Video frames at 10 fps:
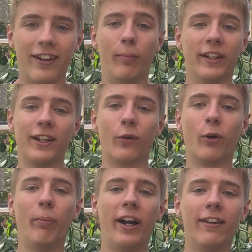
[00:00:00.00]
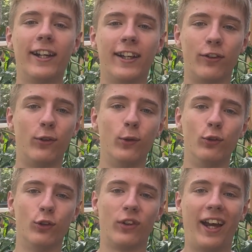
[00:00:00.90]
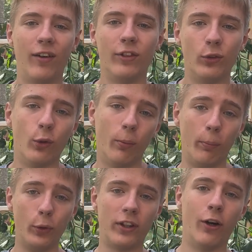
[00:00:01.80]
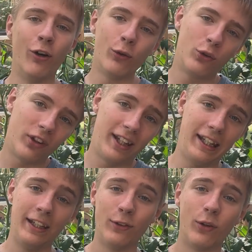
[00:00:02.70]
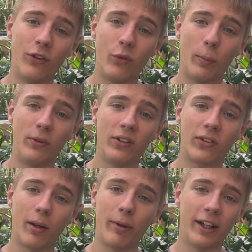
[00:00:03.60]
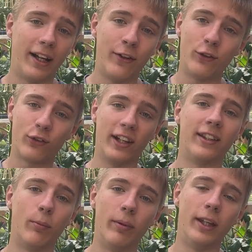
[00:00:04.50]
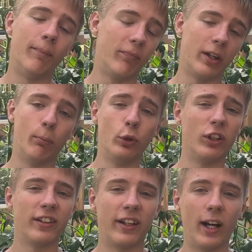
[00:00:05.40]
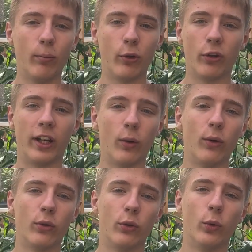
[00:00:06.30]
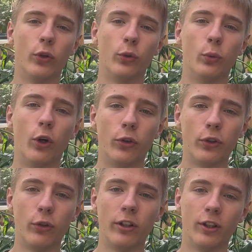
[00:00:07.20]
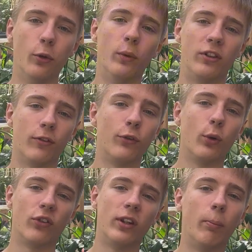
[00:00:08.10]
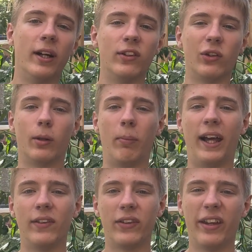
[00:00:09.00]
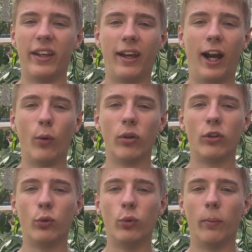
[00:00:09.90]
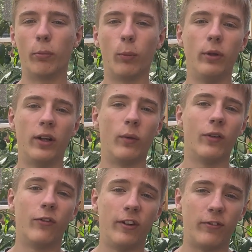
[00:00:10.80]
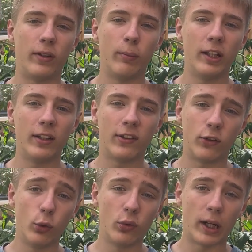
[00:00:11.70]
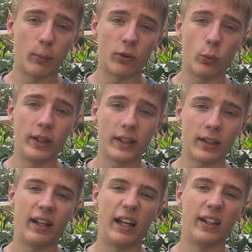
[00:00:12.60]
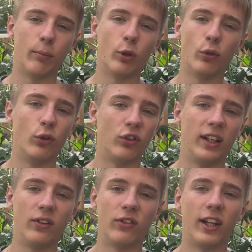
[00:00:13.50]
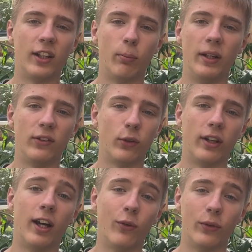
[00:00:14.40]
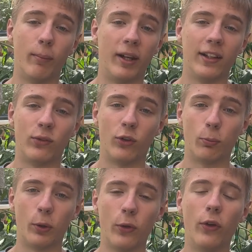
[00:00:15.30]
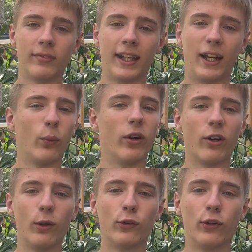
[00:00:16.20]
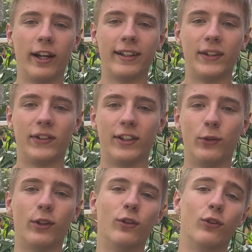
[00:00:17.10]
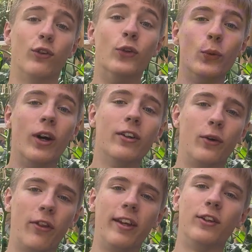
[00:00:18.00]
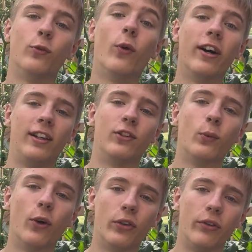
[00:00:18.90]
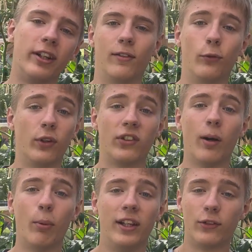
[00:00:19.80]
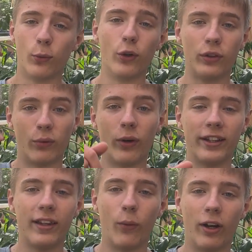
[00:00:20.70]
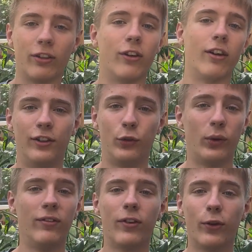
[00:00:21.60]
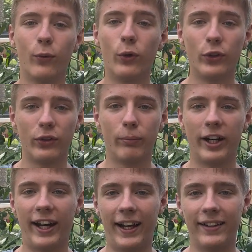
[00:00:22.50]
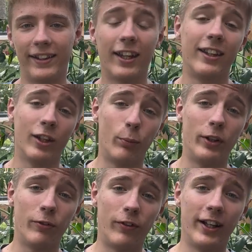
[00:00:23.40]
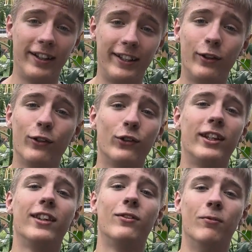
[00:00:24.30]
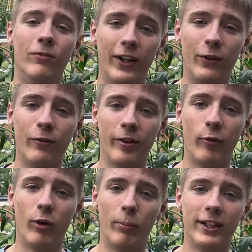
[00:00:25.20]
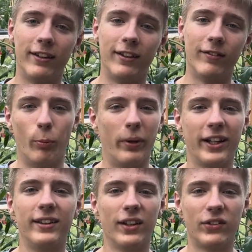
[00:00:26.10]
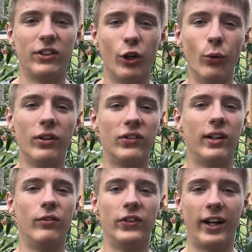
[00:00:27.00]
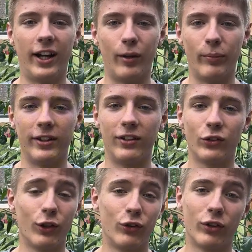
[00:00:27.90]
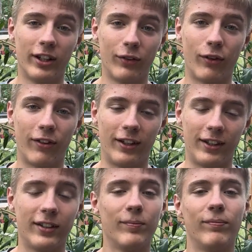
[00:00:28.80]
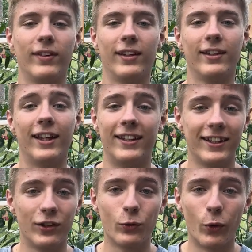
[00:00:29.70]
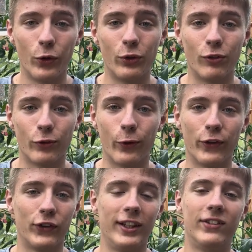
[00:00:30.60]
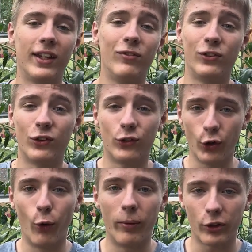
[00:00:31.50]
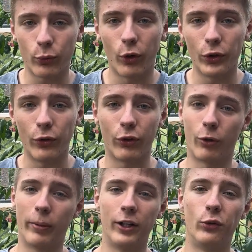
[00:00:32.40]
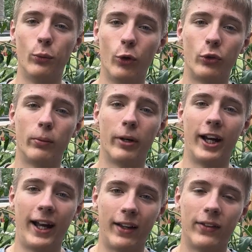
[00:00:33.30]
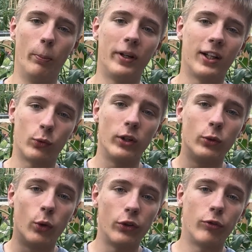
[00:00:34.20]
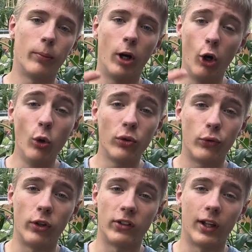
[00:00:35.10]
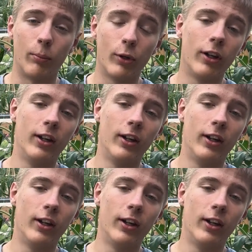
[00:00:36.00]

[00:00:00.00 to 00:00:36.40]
But now compare that to just having to put a hose into the drip system and just let it be. Put in a timer on how long you want to water, which of course depends on the plant. I will do probably around 50 minutes 2 times a week, and I'm going to change that based on how the plants respond. And what I also like is that you can just do other things while it's watering. For example, it's watering right now actually. So even though watering by hand can get pretty fun, it also gets very repetitive. But it doesn't only save time, there's also another thing. And that is water, of course. It saves so much water compared to watering by hand. Because when you water from a hose, for example,